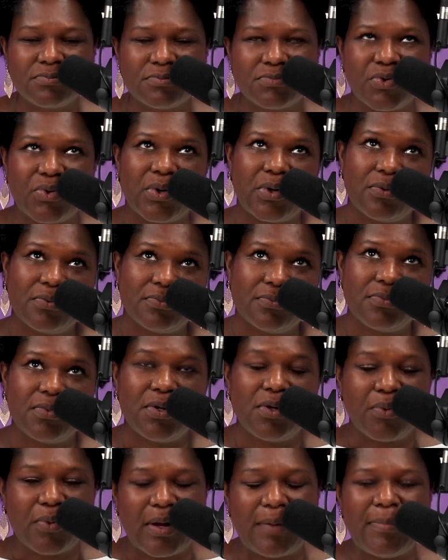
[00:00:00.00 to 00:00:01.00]
Well, you
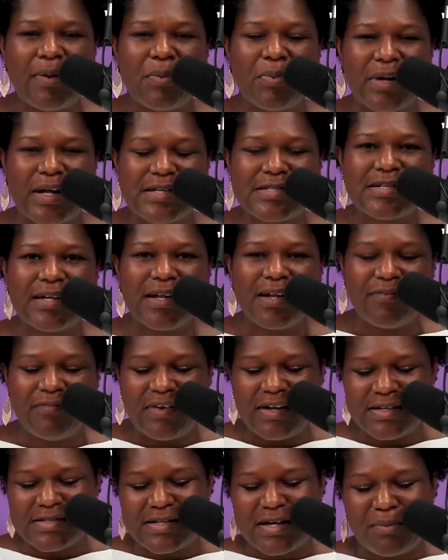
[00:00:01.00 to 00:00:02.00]
know what I mean when I say
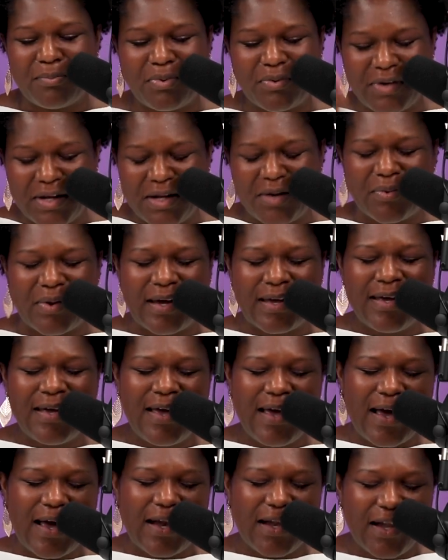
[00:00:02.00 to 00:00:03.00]
living example. Anyway,
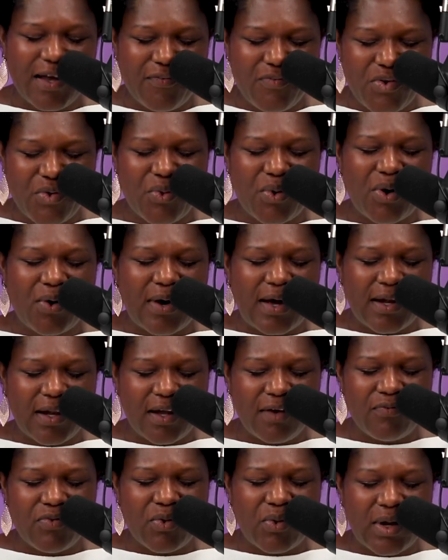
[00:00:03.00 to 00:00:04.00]
I love you all. I
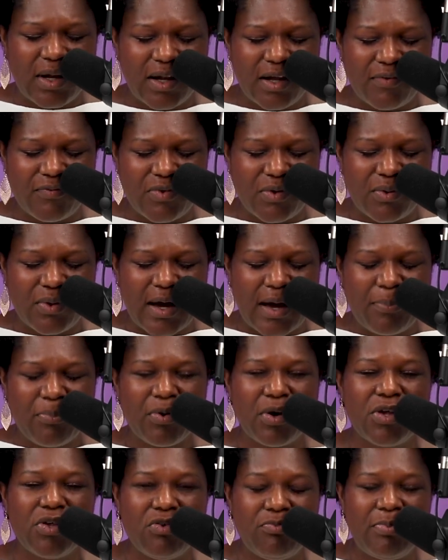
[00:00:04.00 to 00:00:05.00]
love you. I love you. I
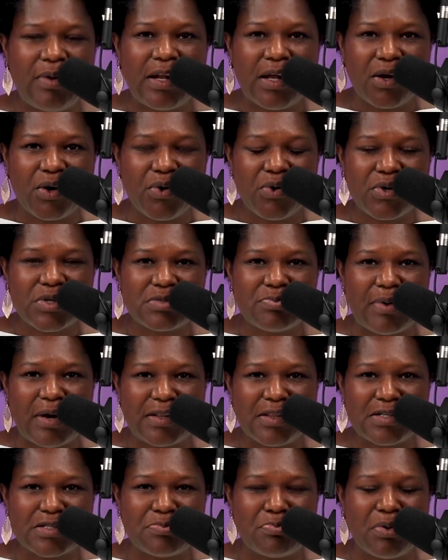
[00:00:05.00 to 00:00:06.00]
pray you've been encouraged by
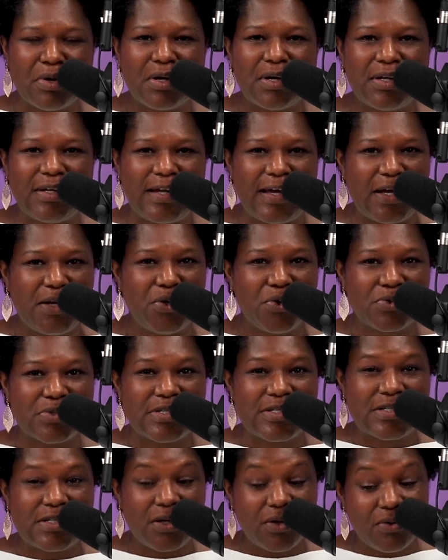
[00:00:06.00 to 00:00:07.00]
this Book of Daniel
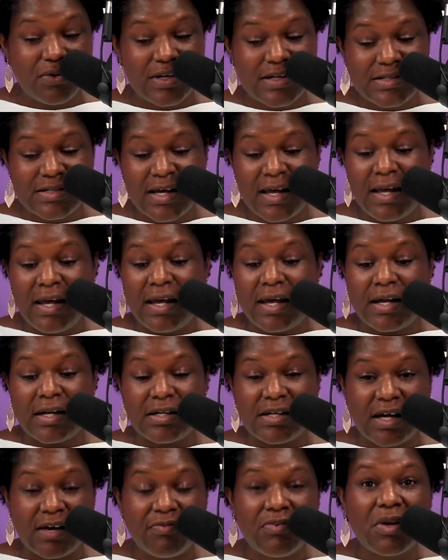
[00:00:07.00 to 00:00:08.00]
series. It
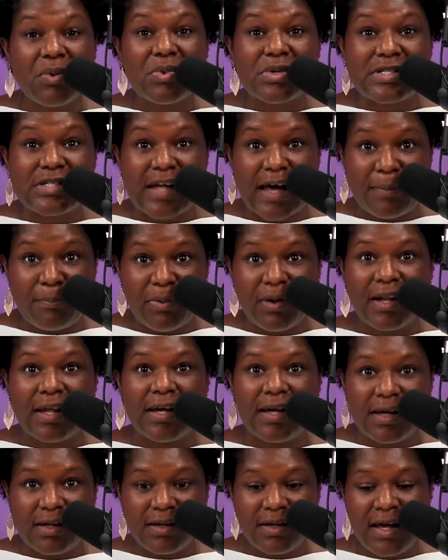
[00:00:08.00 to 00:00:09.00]
definitely was not
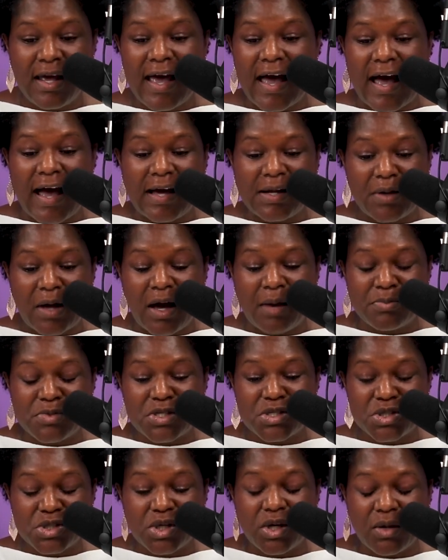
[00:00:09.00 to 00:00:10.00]
planned. I, I'm
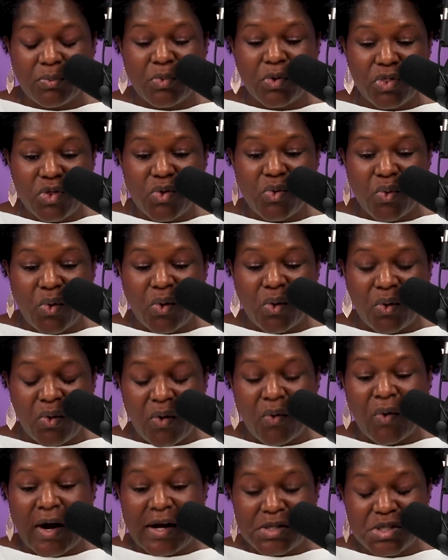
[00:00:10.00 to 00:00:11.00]
just sharing with you all,
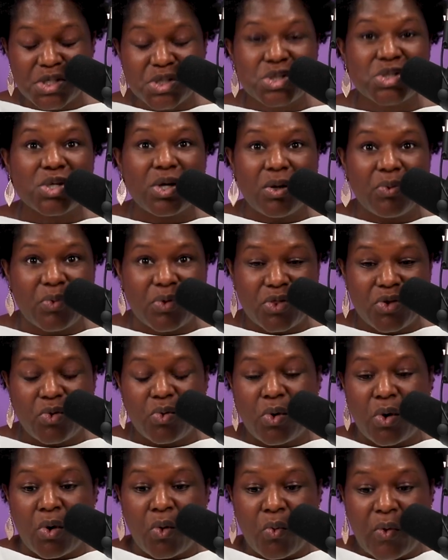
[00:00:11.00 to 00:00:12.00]
or I just shared with you
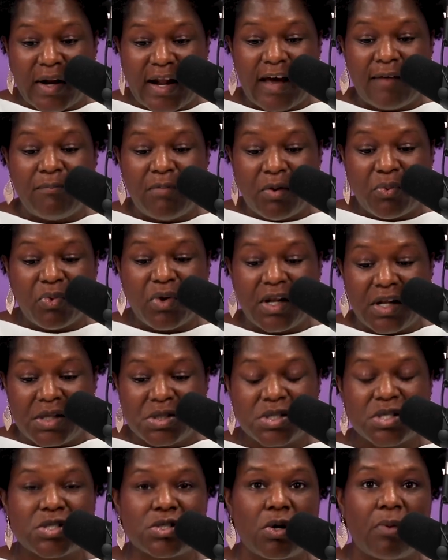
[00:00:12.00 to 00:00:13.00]
all what I've been reading
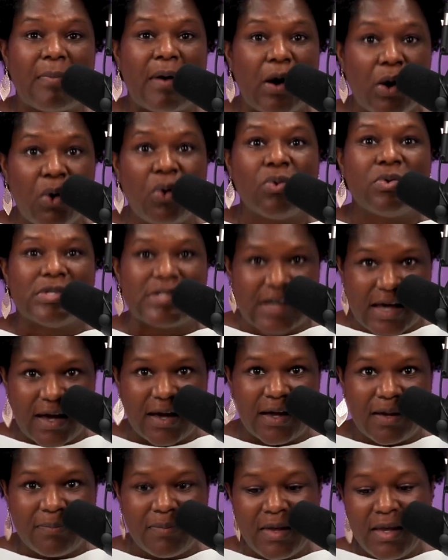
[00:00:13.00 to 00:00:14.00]
just on my own
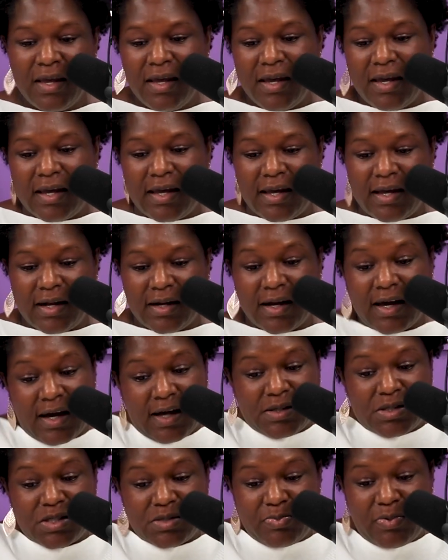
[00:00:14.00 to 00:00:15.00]
time. And
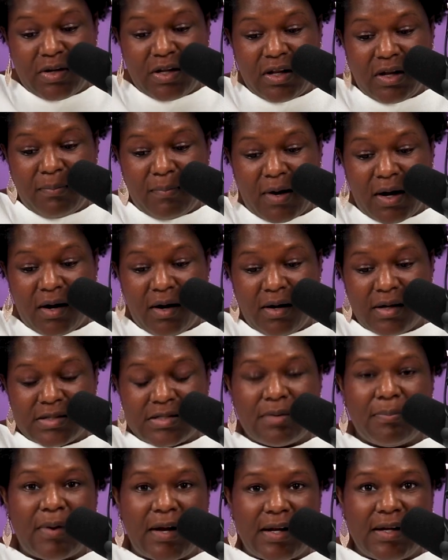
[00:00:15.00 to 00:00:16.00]
God just put it in my heart.
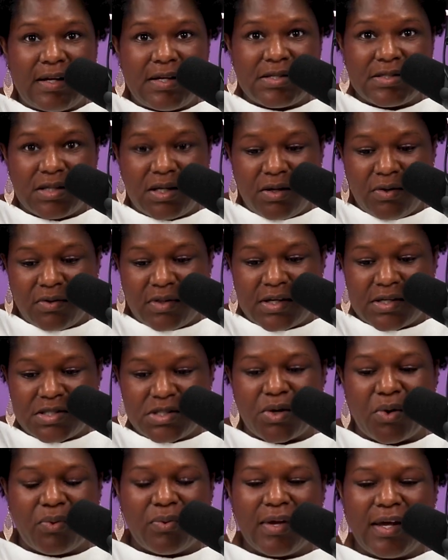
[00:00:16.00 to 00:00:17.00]
Somebody needs to hear this.
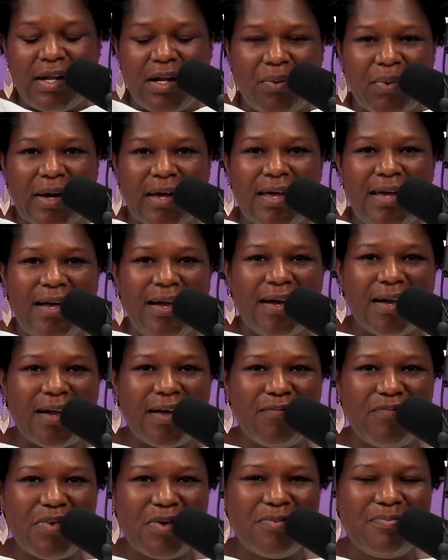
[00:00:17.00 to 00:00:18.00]
So anyway,
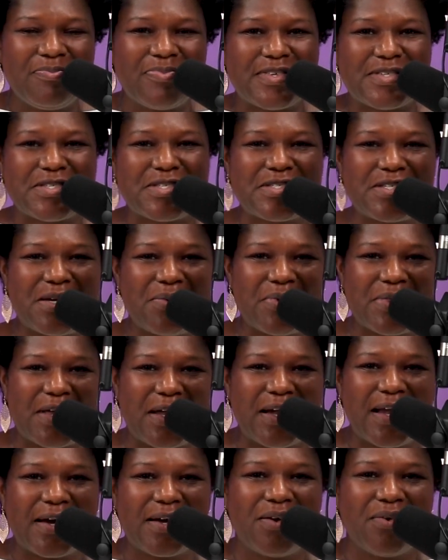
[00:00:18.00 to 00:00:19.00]
love you. This is Z with
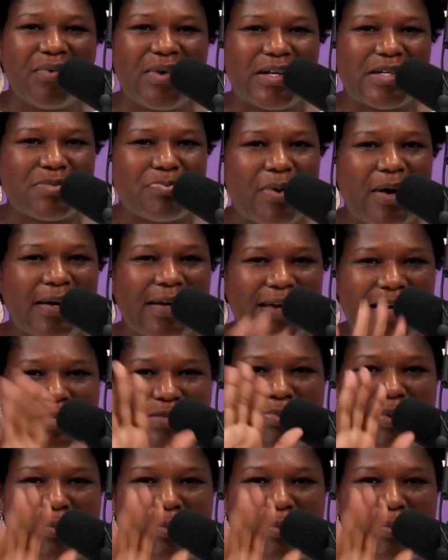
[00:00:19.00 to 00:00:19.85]
Unlocking Greatness Podcast.